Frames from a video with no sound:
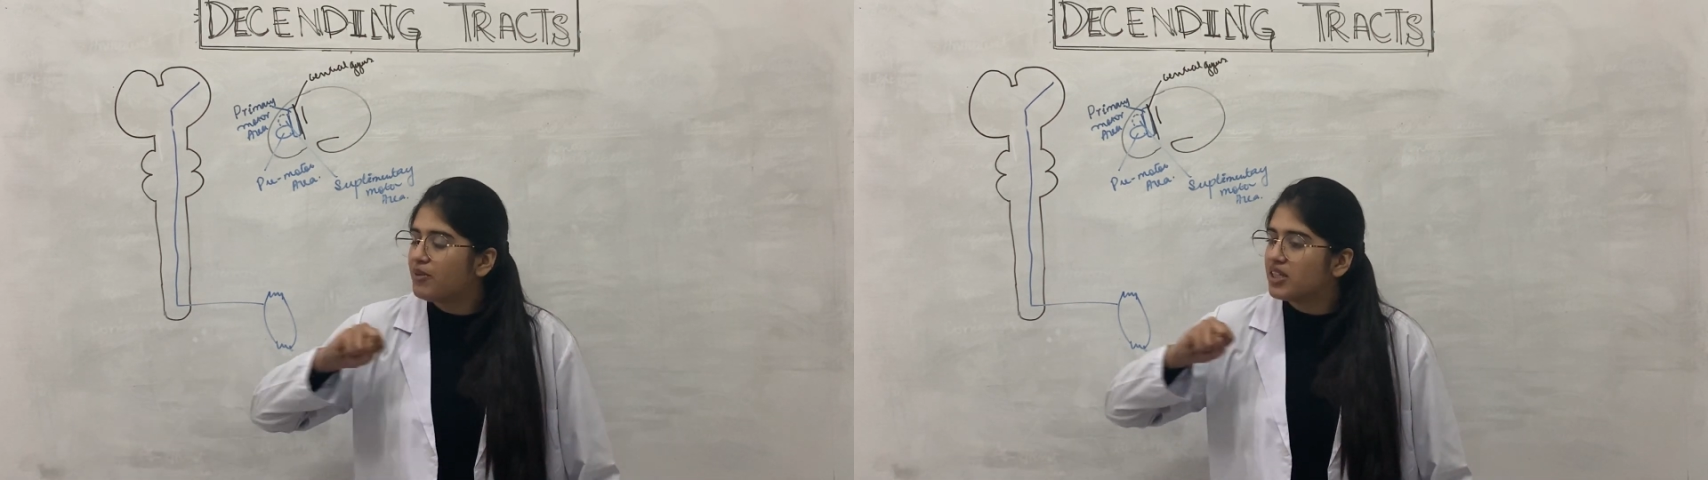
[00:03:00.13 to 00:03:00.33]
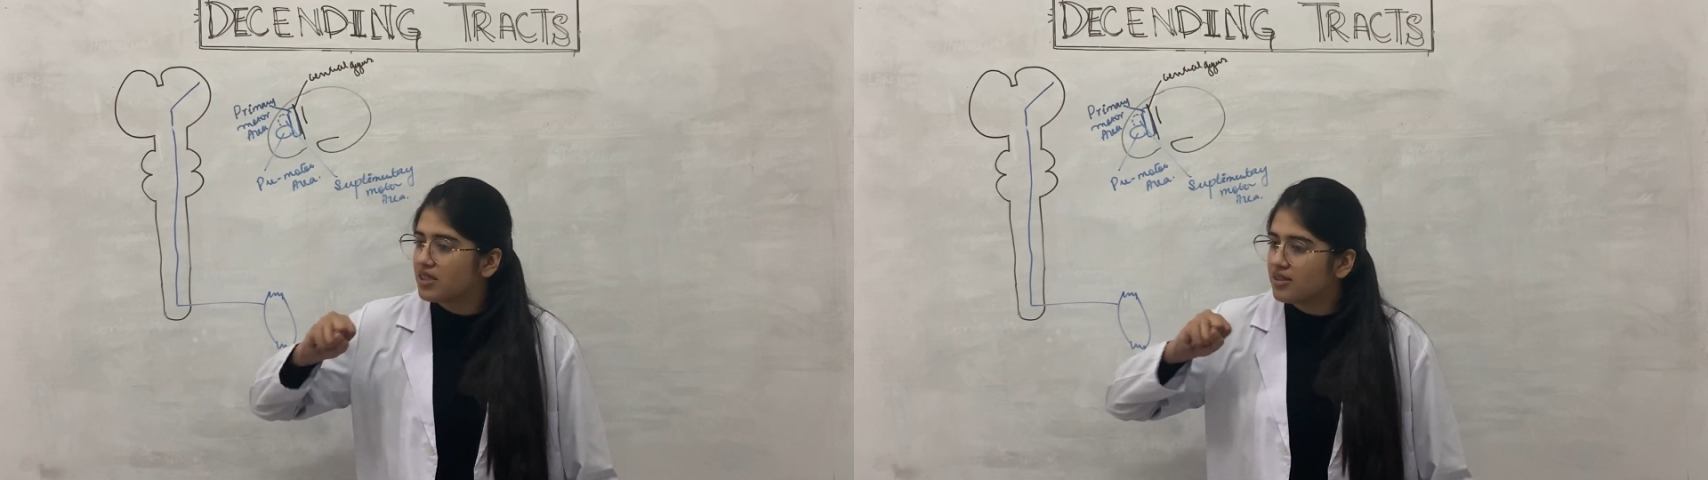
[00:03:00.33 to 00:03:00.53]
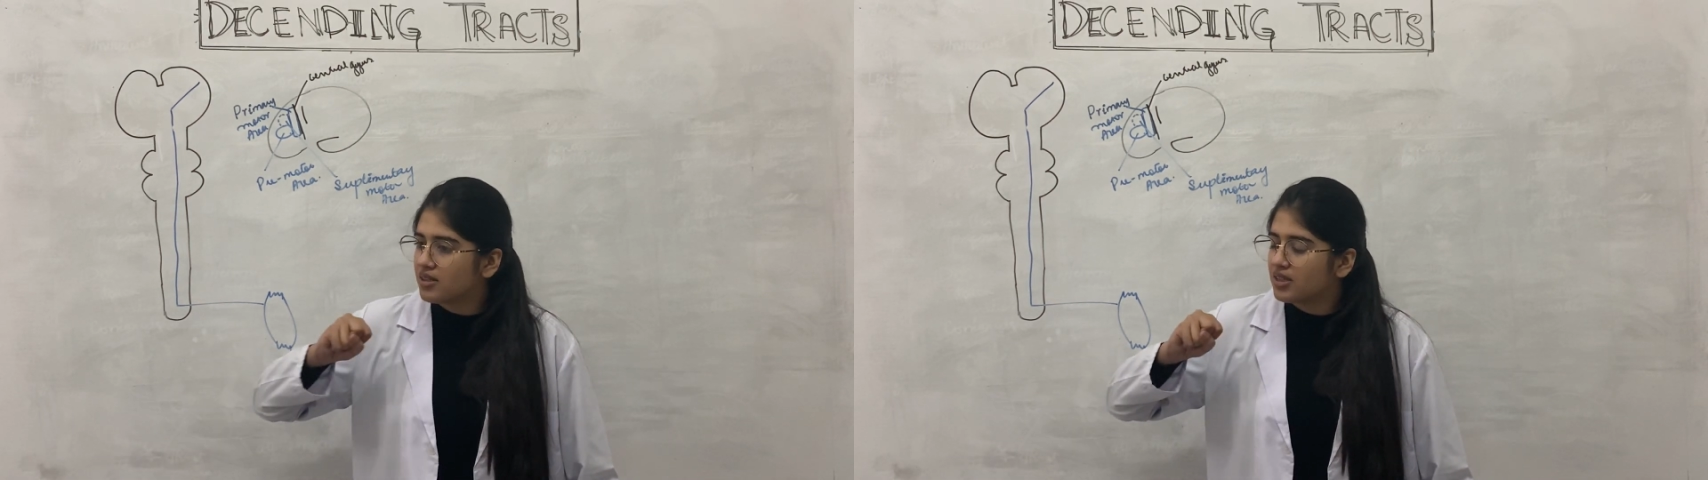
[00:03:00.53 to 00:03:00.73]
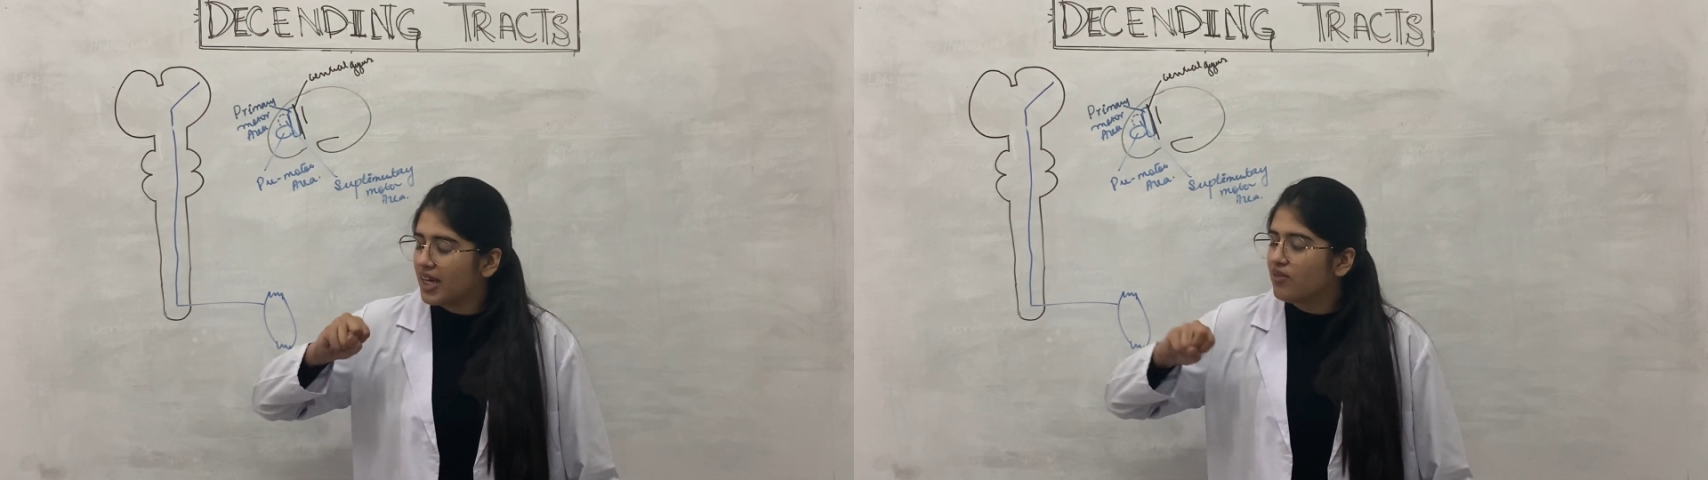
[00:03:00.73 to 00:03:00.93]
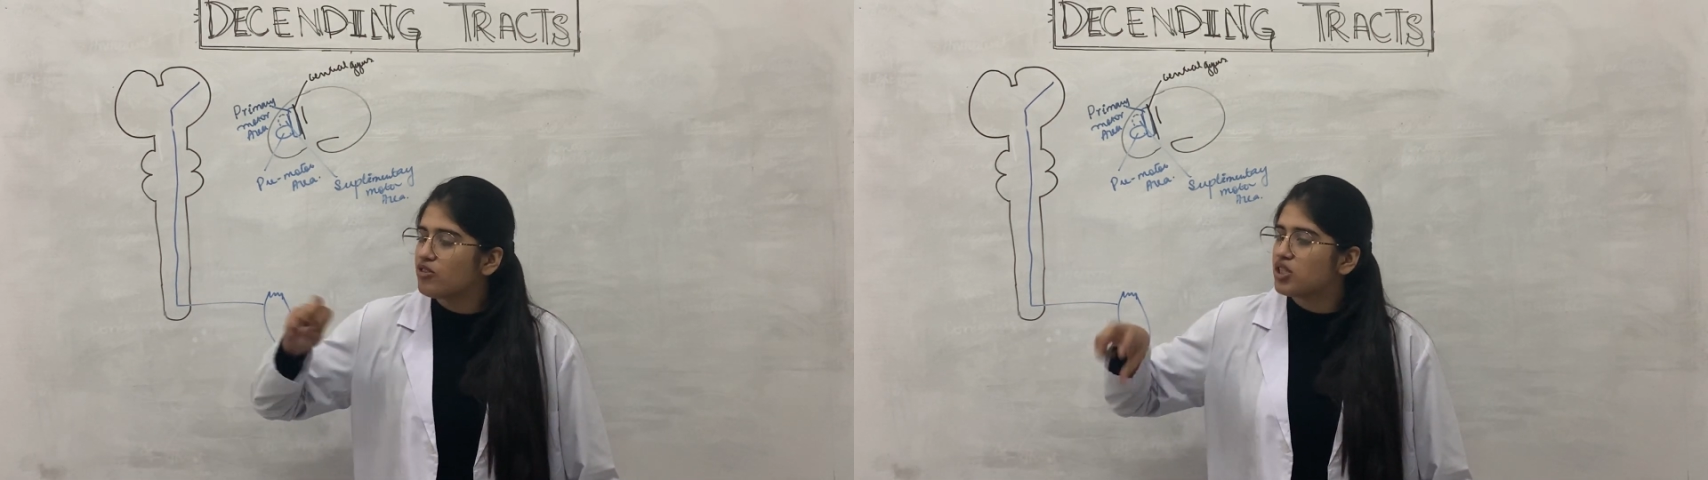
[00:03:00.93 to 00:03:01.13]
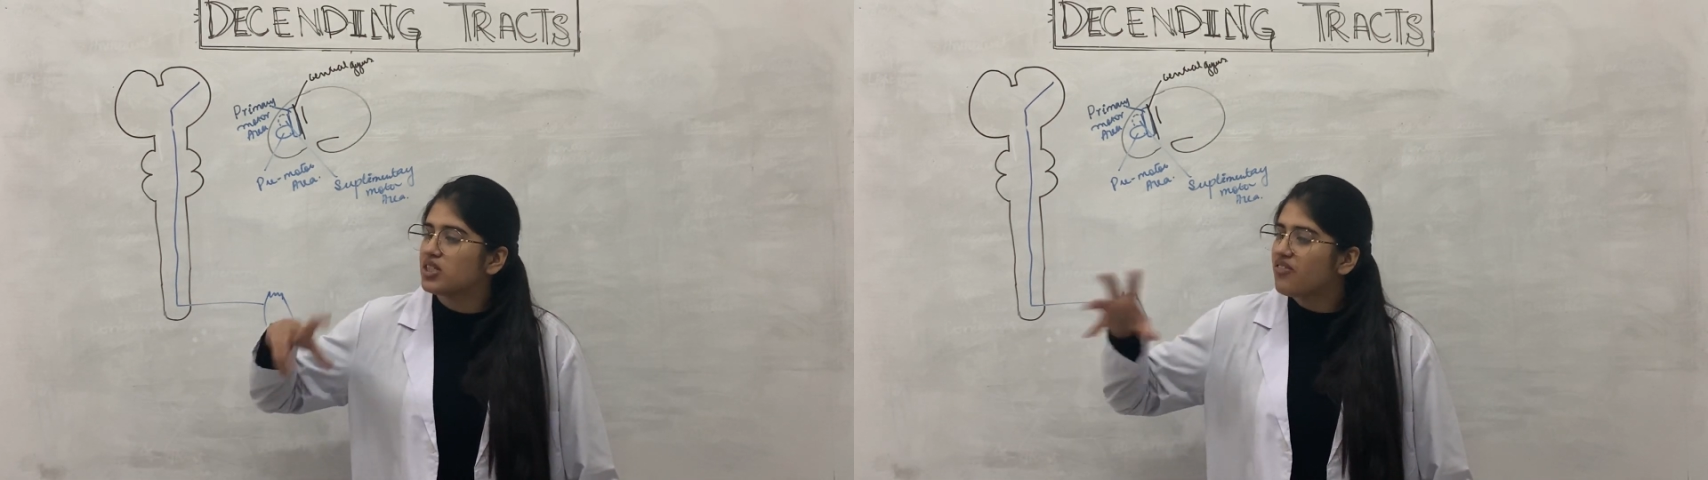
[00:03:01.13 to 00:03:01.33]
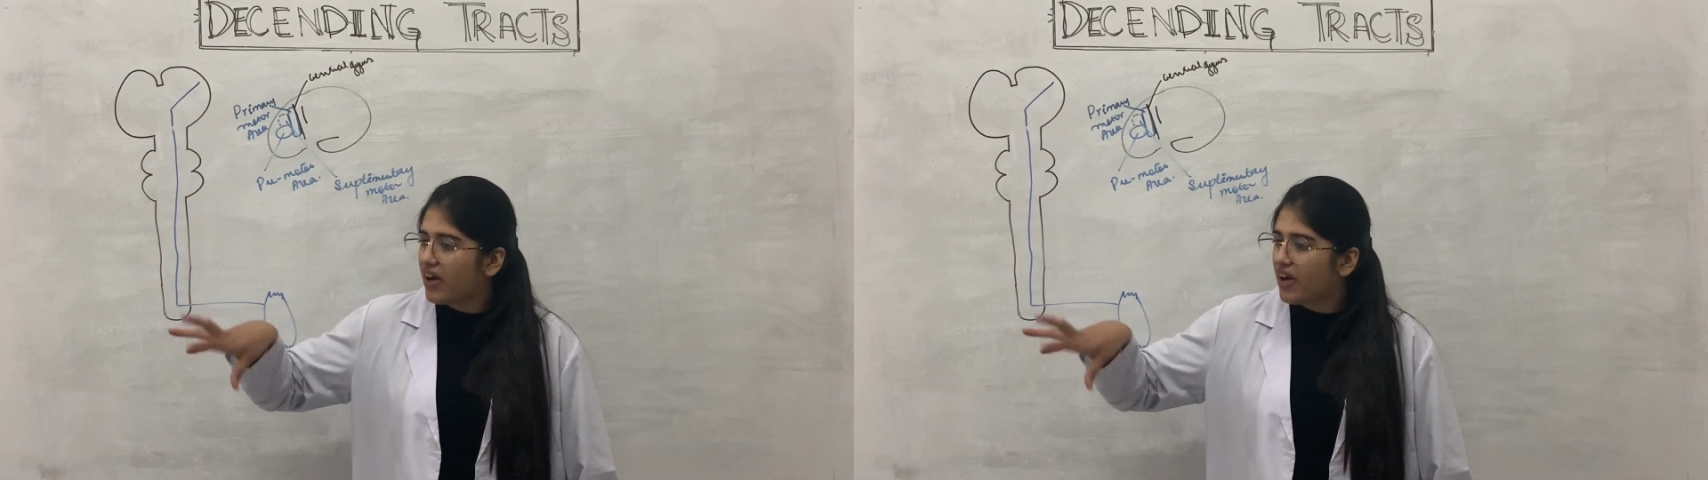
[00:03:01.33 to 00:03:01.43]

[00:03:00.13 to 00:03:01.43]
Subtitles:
the thing which is the